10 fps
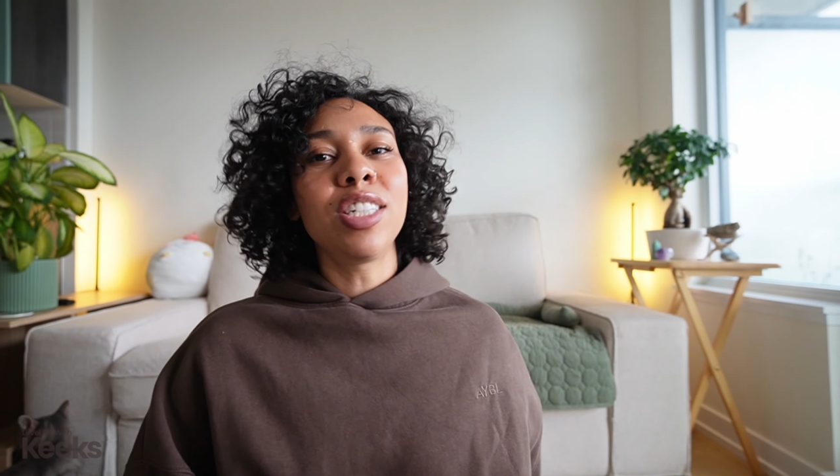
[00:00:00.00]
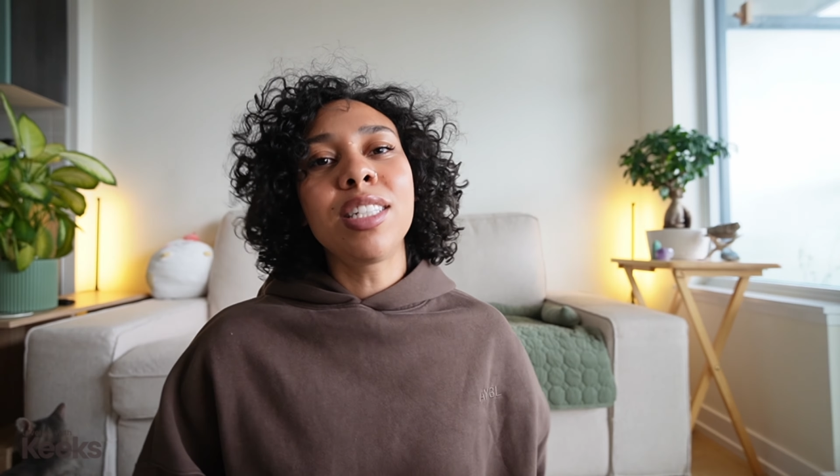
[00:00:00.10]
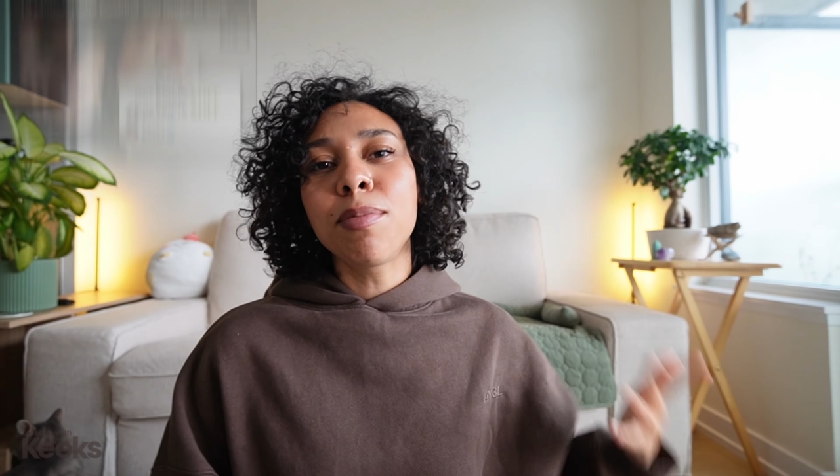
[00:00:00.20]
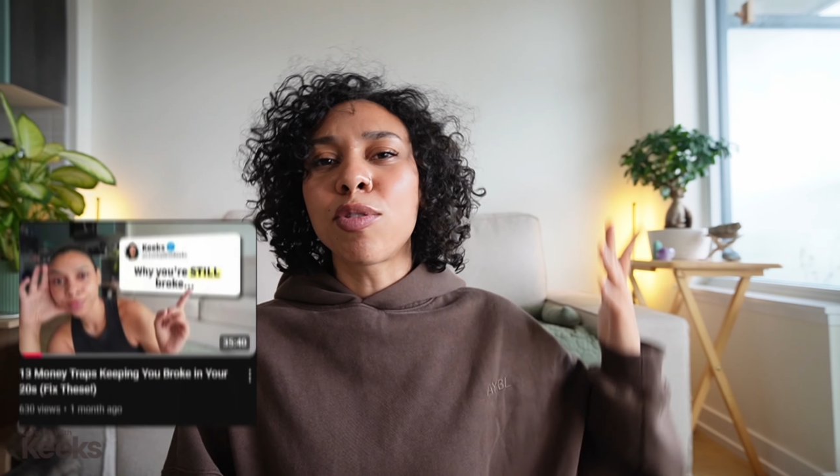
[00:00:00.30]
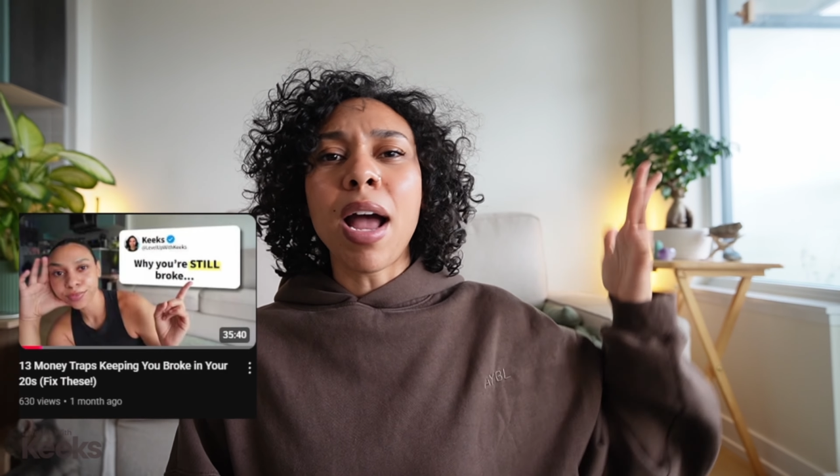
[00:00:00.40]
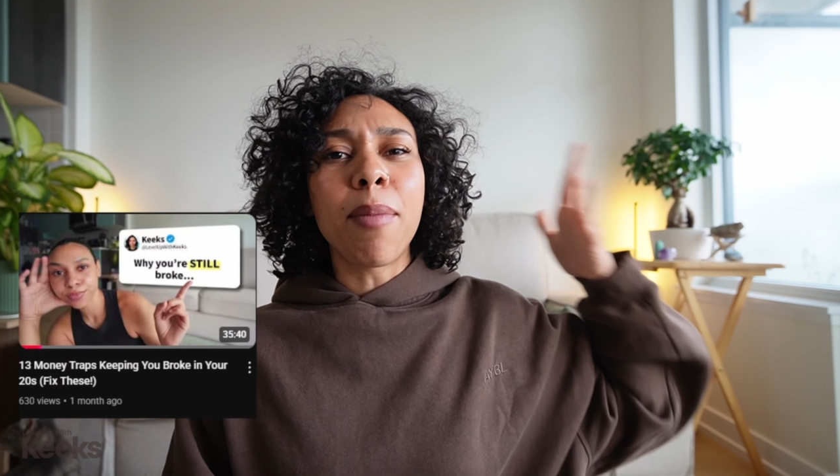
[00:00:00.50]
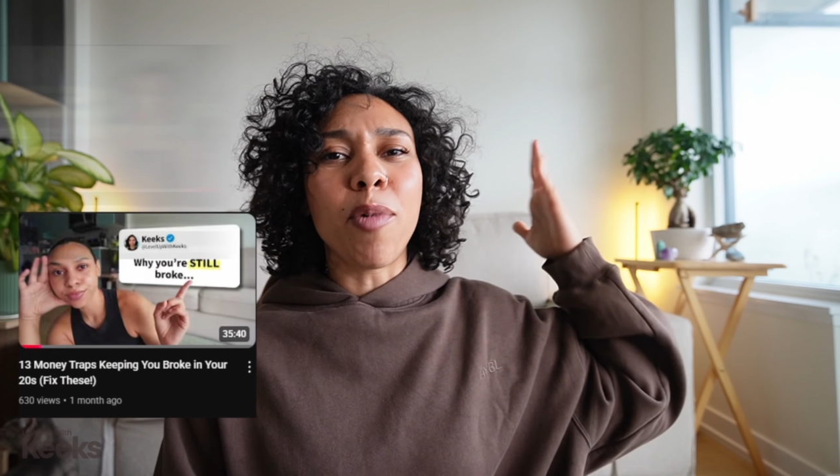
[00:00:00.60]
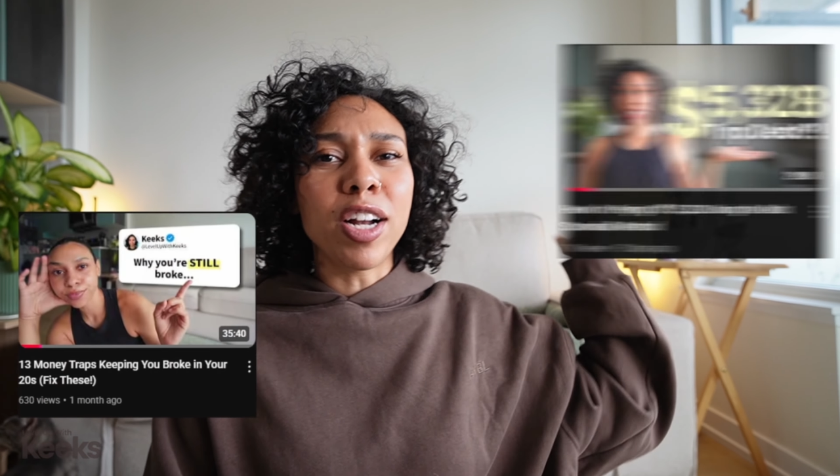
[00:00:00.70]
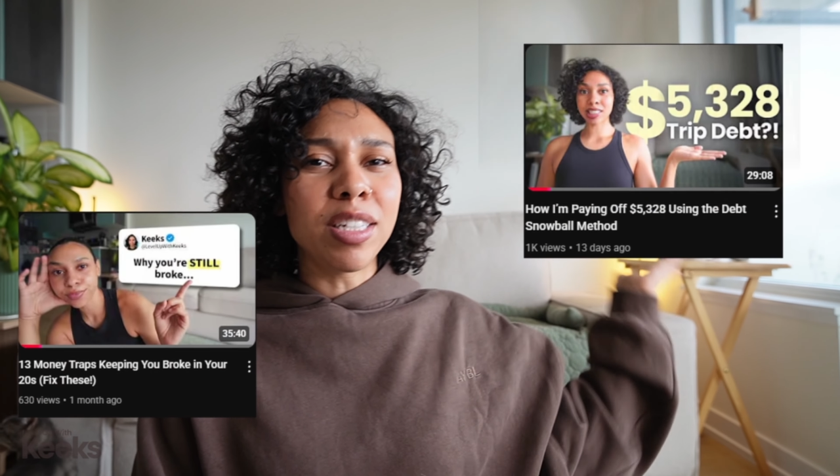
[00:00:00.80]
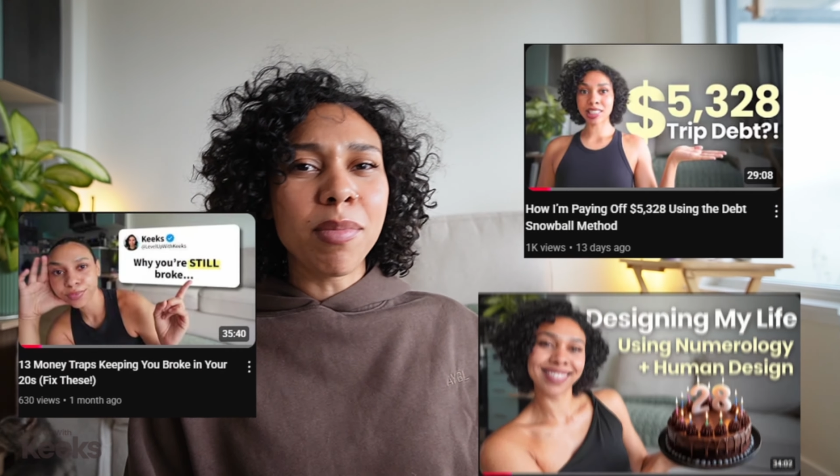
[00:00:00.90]
just subscribe,
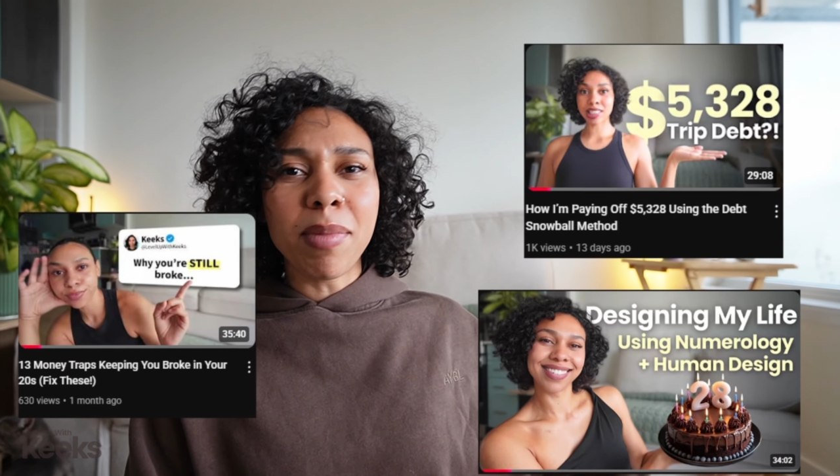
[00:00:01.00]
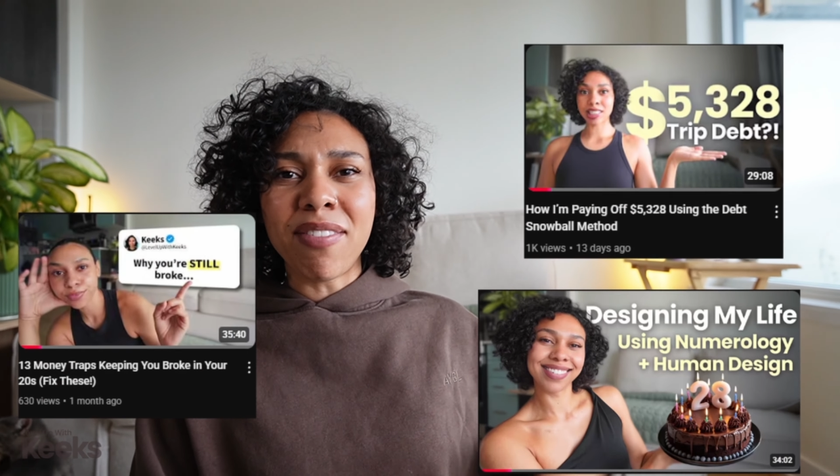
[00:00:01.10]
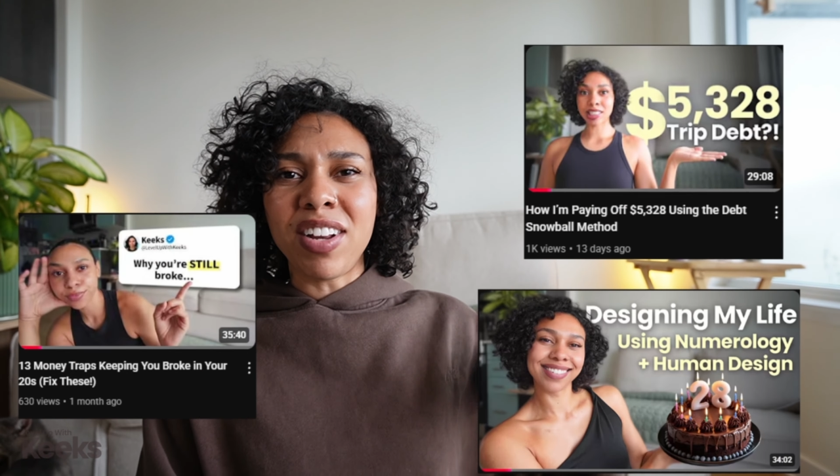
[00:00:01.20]
watch some of my